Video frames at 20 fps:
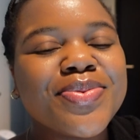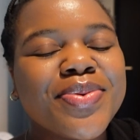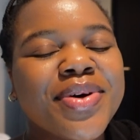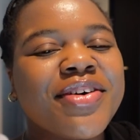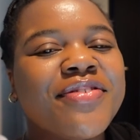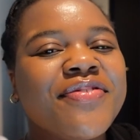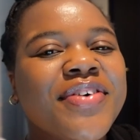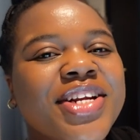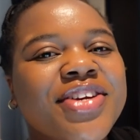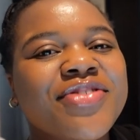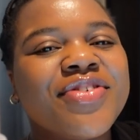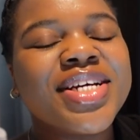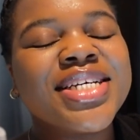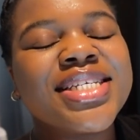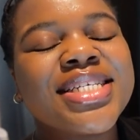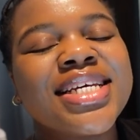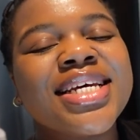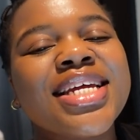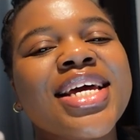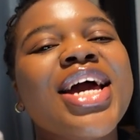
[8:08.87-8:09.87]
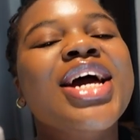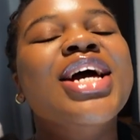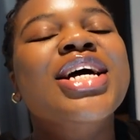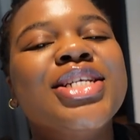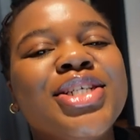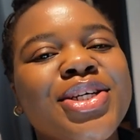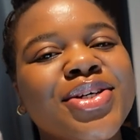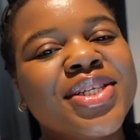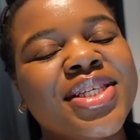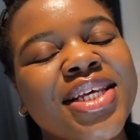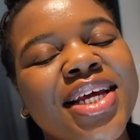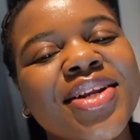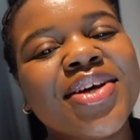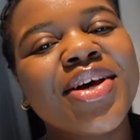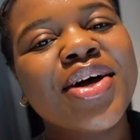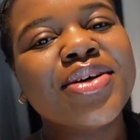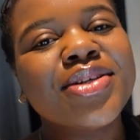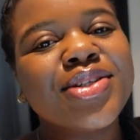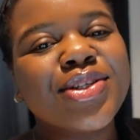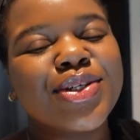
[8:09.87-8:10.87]
We are fundraising to send
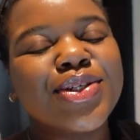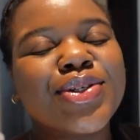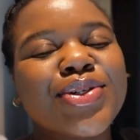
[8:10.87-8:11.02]
girls to